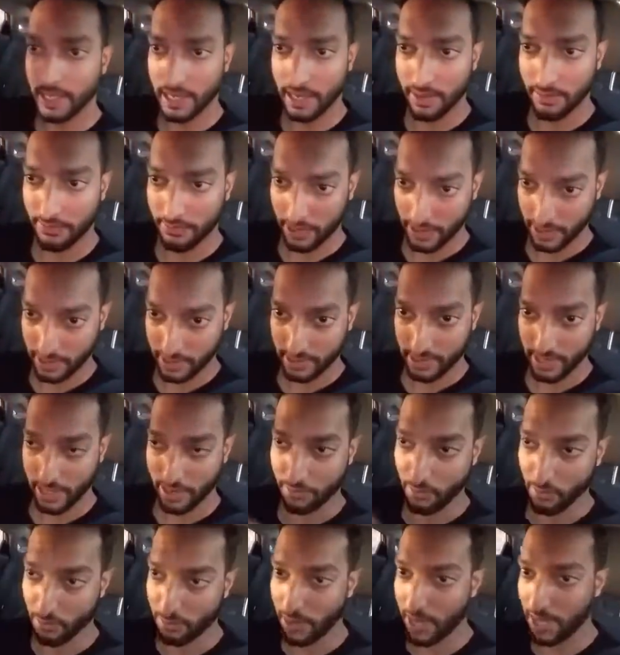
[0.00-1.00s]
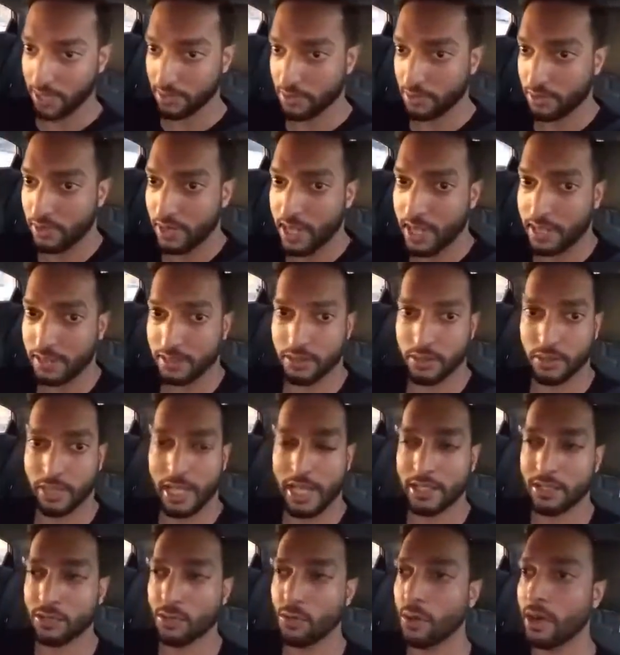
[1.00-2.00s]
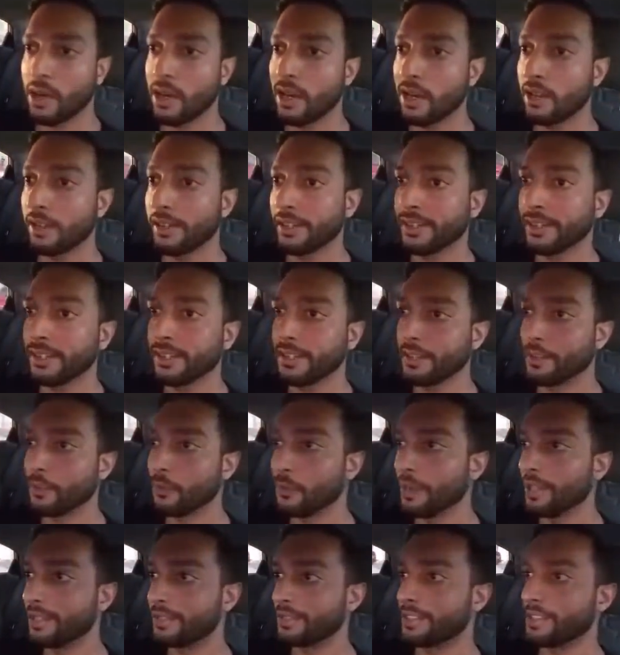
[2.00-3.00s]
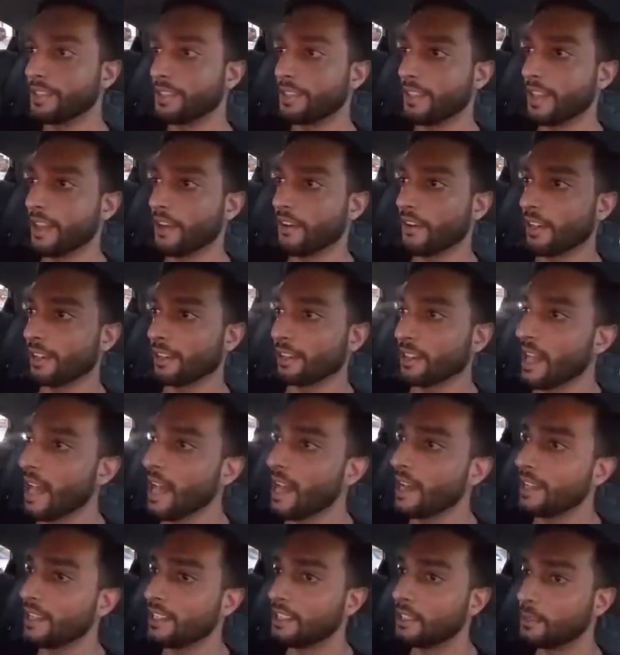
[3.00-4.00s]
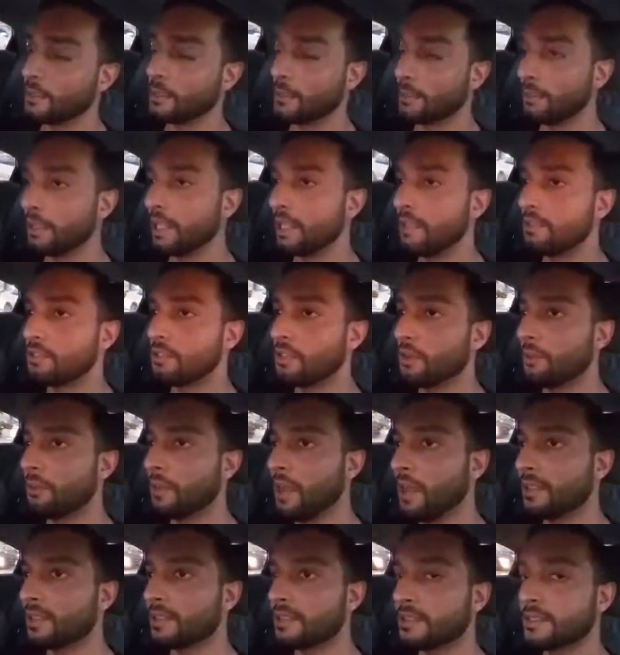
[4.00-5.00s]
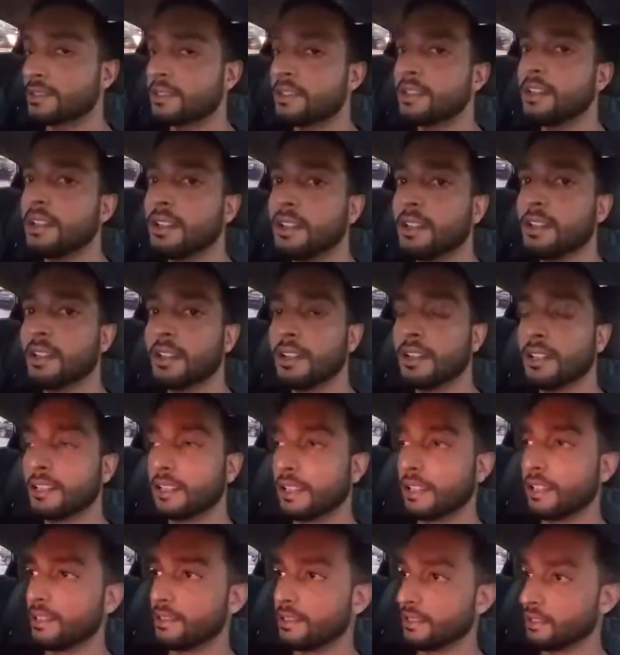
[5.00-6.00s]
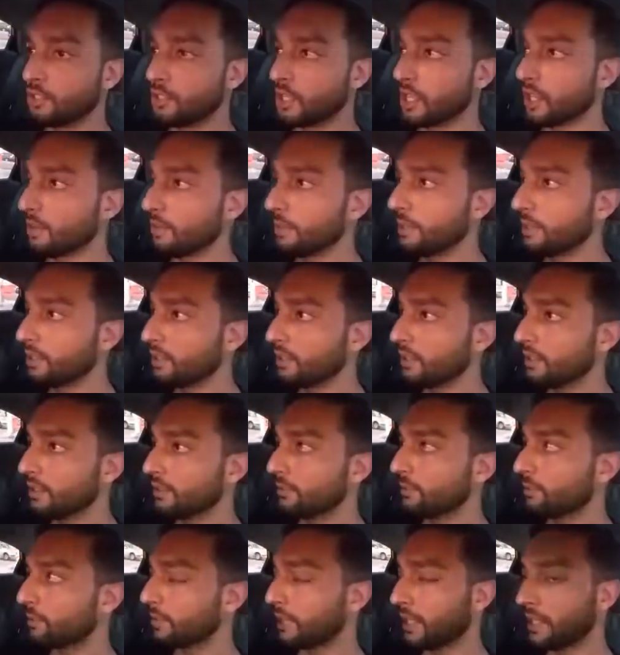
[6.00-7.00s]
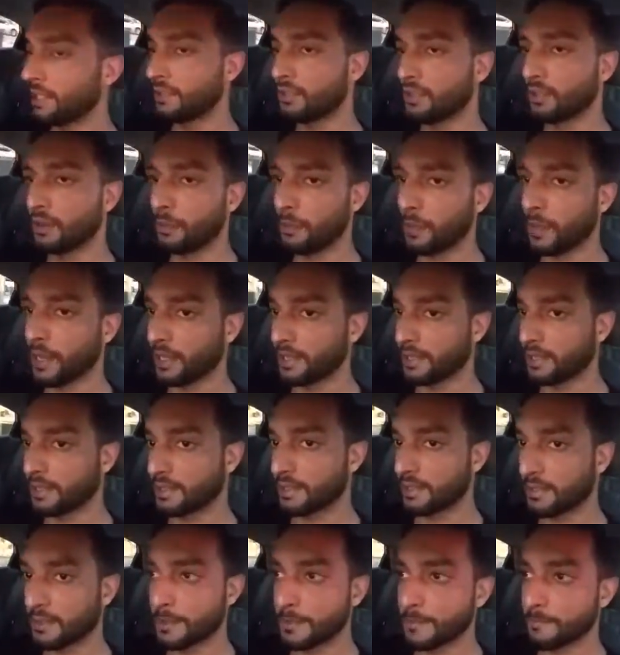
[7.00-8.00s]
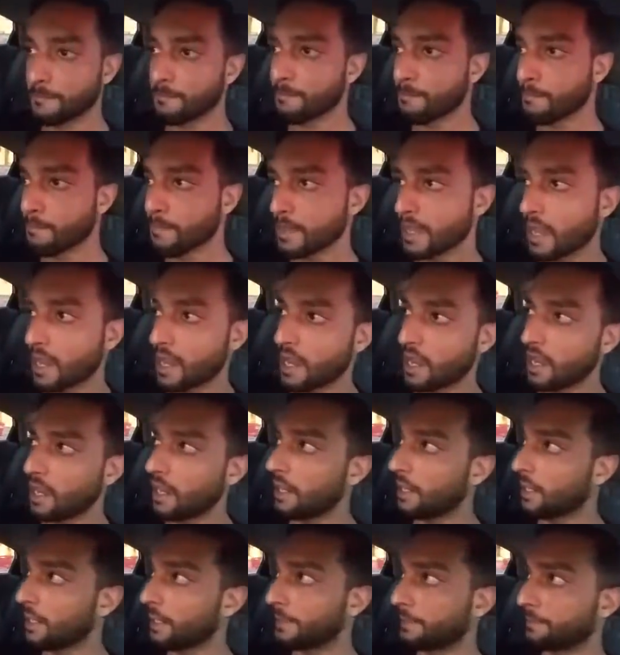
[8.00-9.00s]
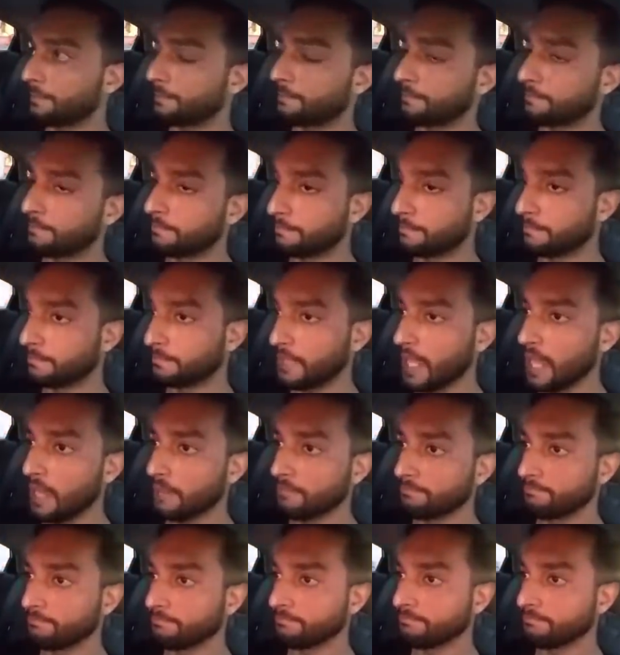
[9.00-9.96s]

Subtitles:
if the ETF will pass or not. So that's where the risk therein lies. But place your bets, ladies and gentlemen. Place your bets. Yeah.